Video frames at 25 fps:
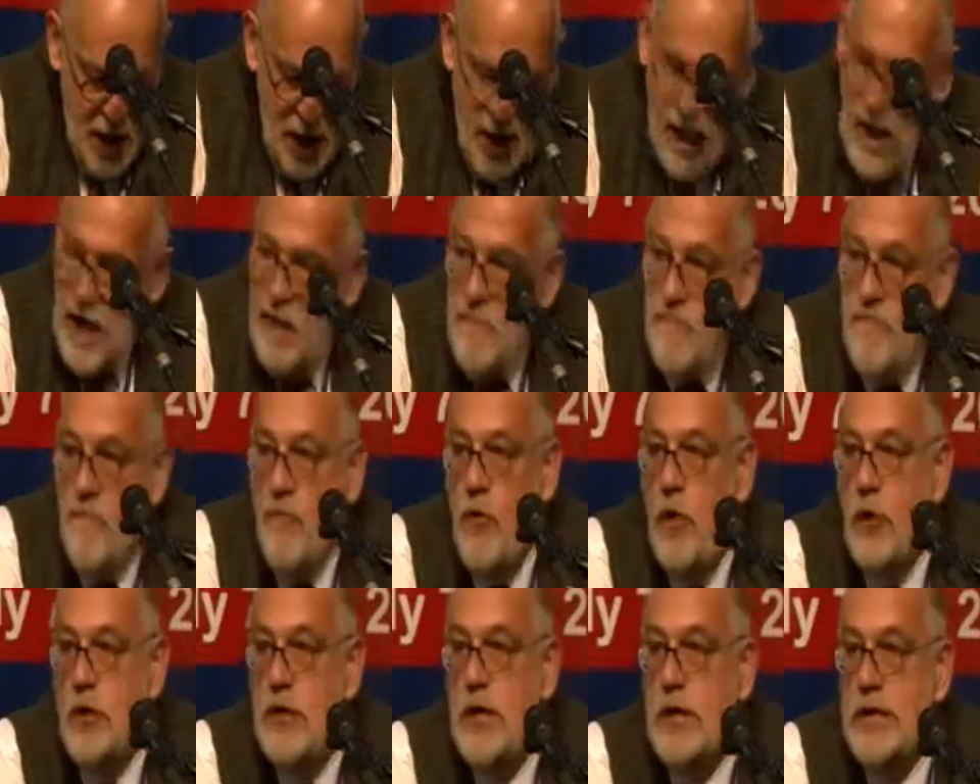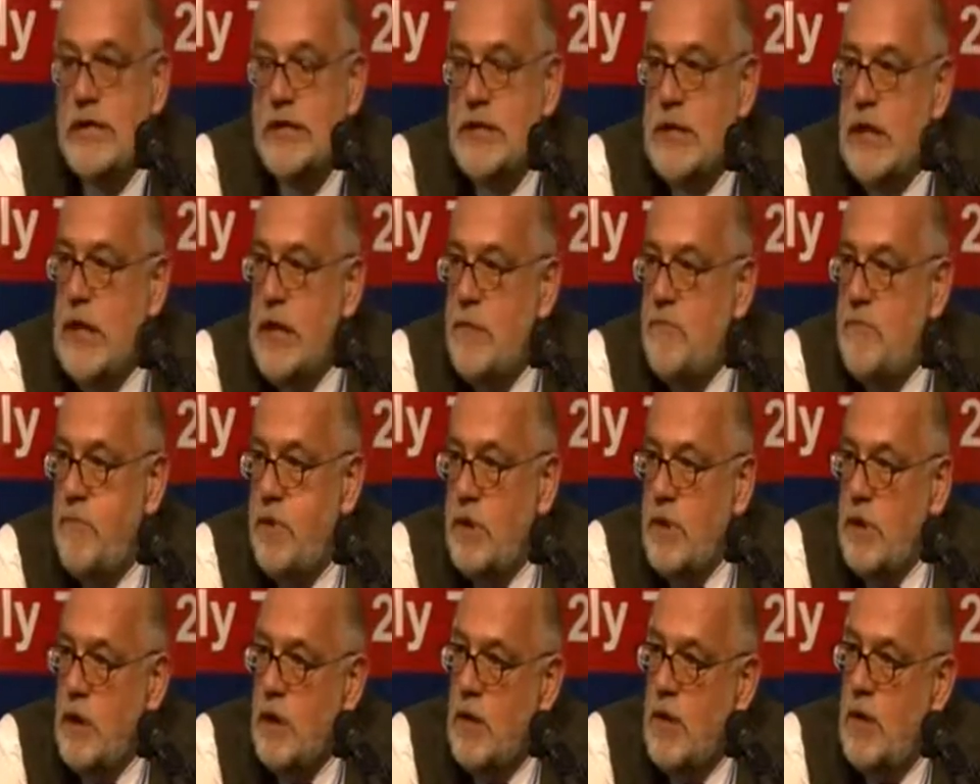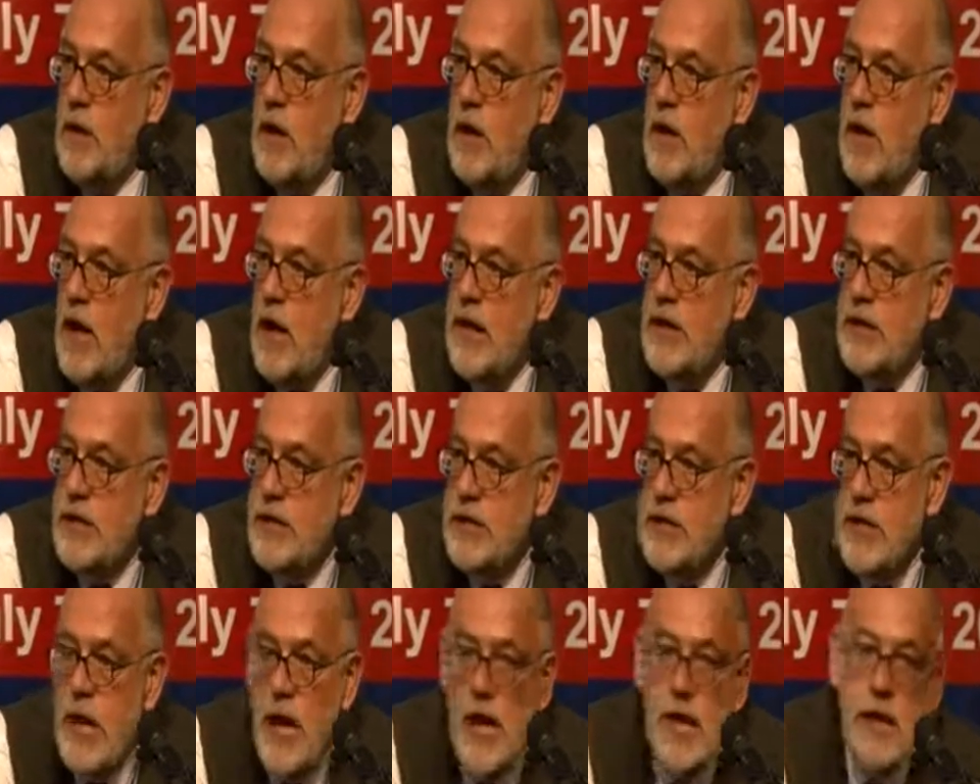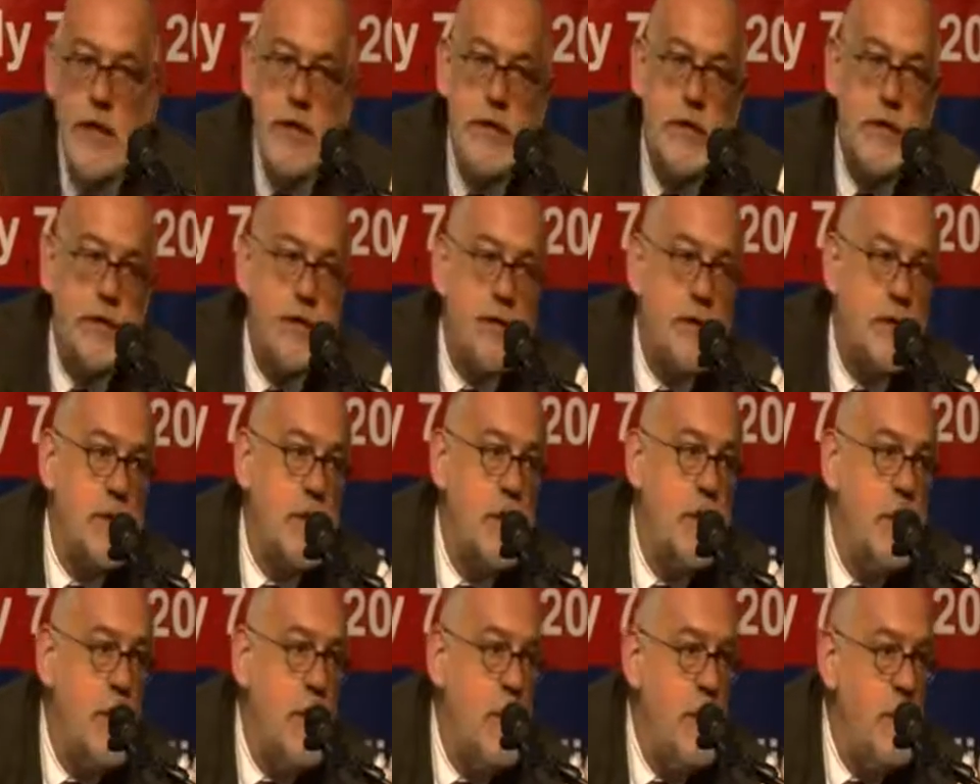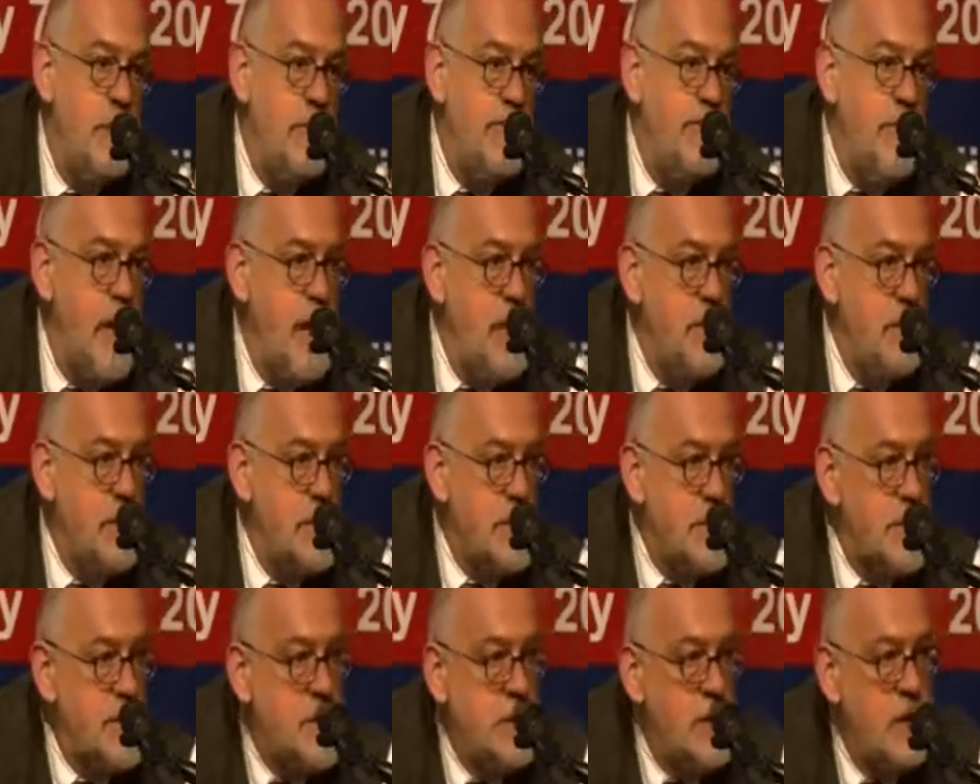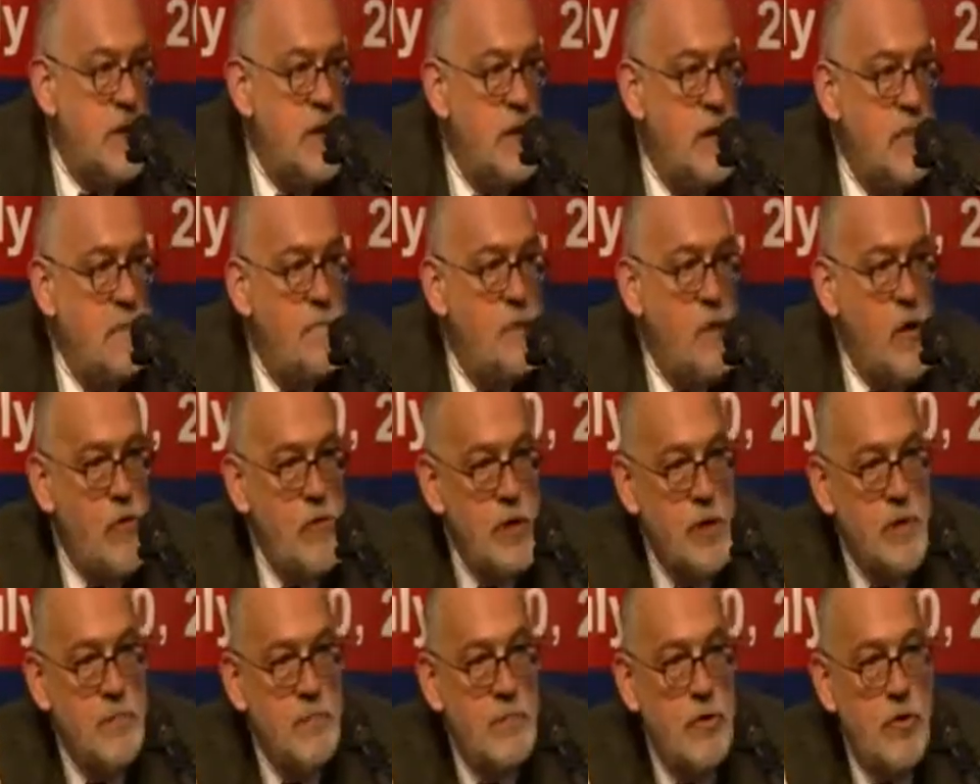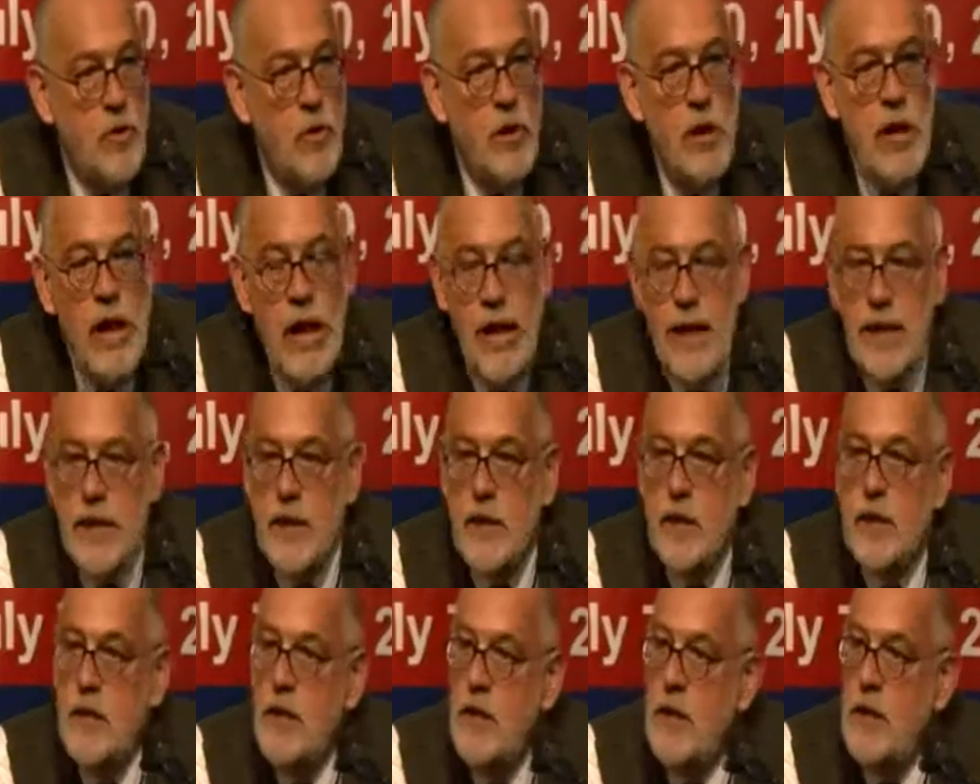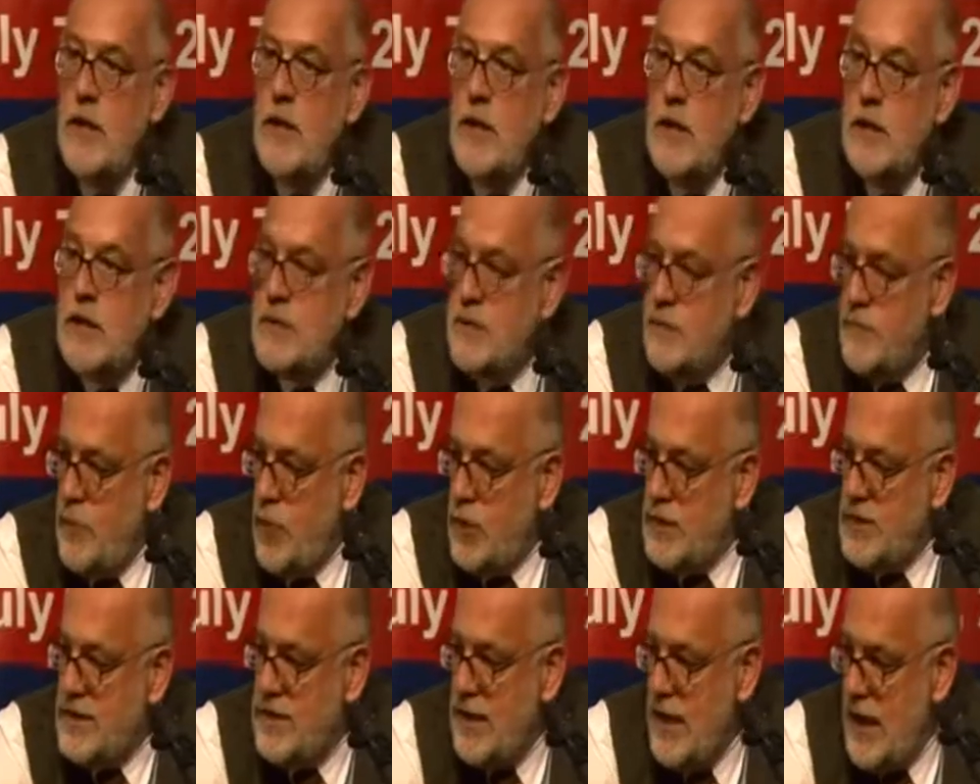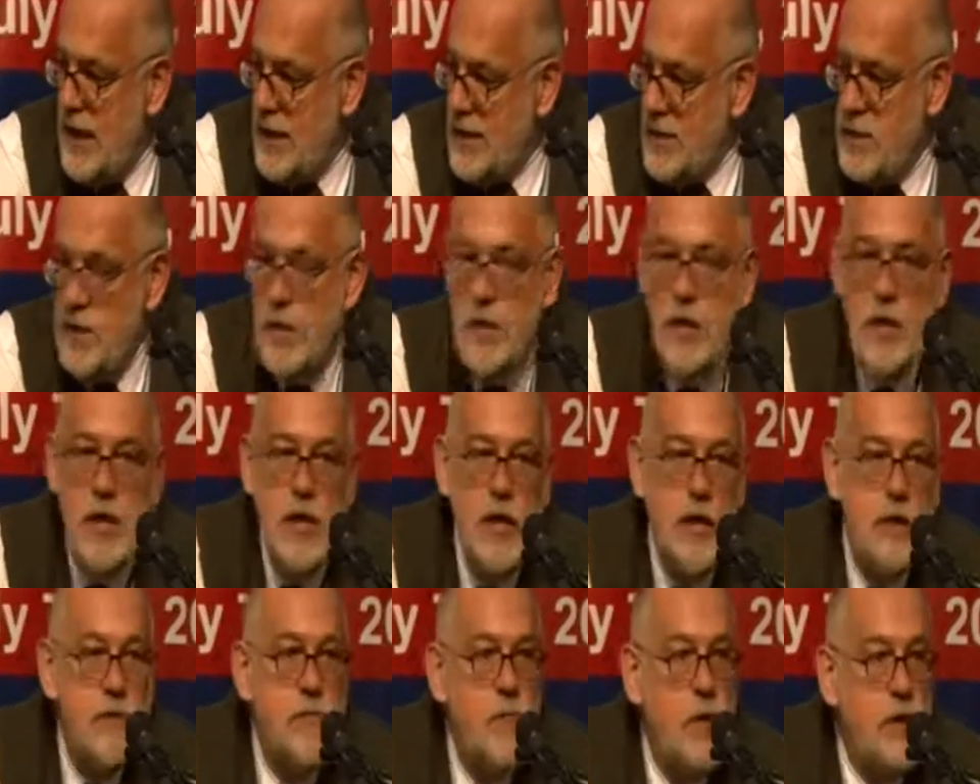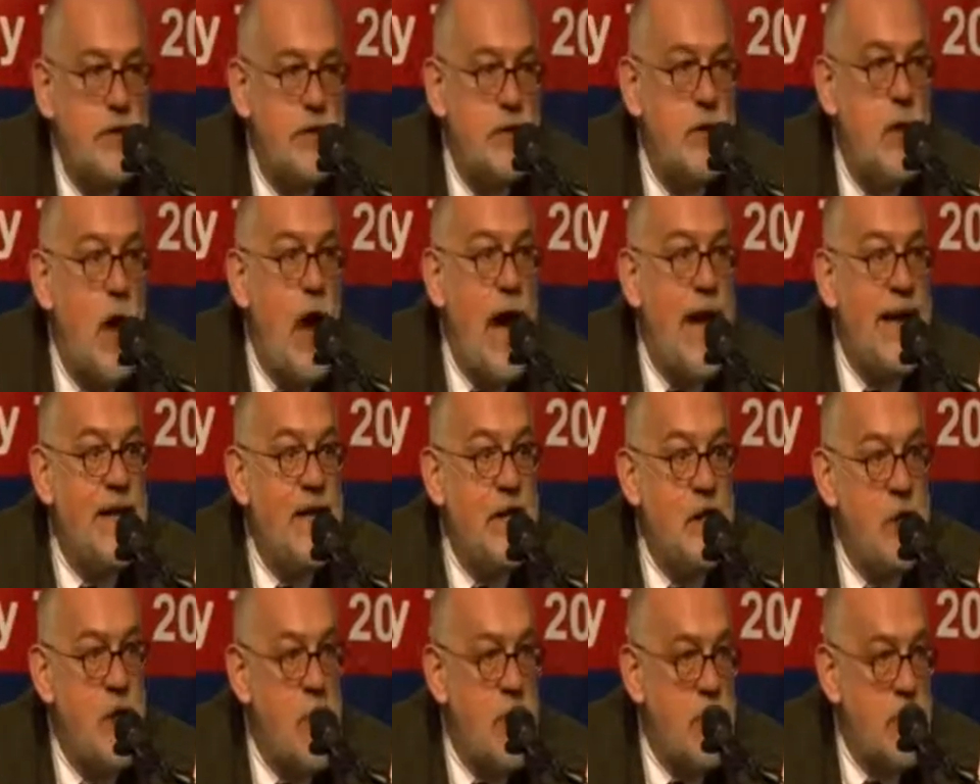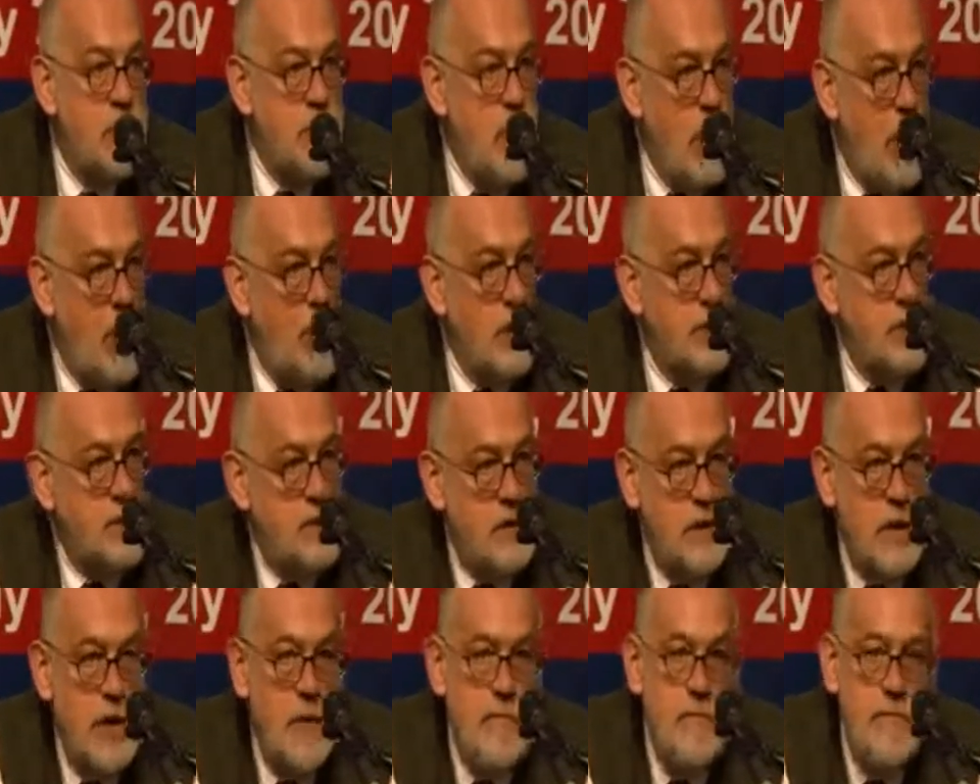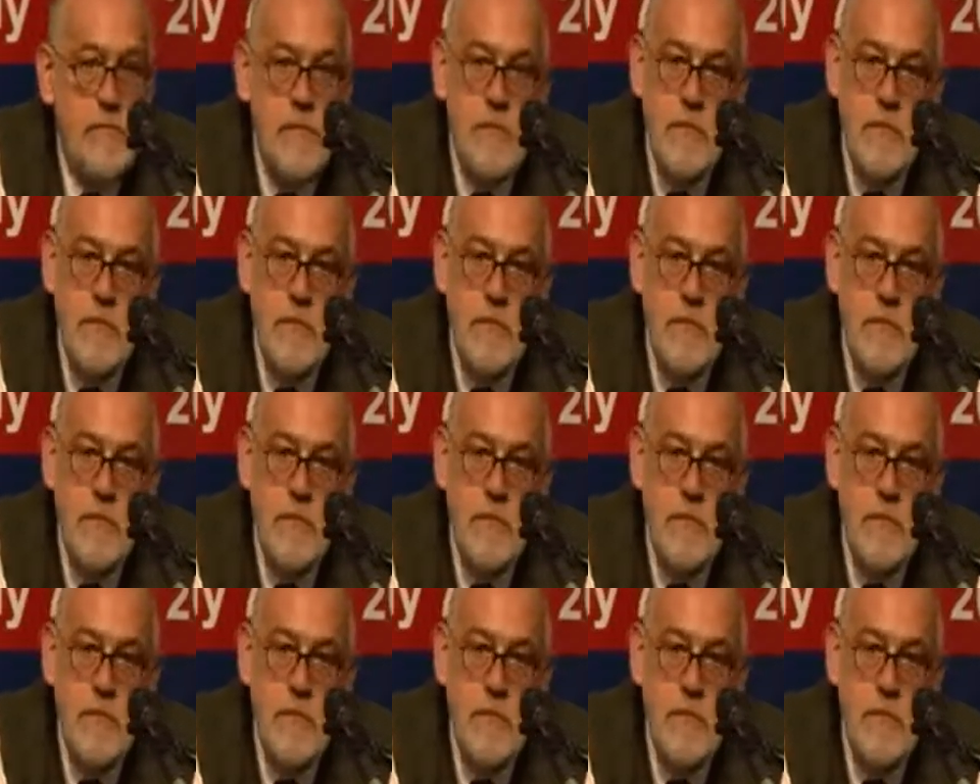Even one example, Heinrich Heine's famous poem Lorelei. This was said, it was an unknown author,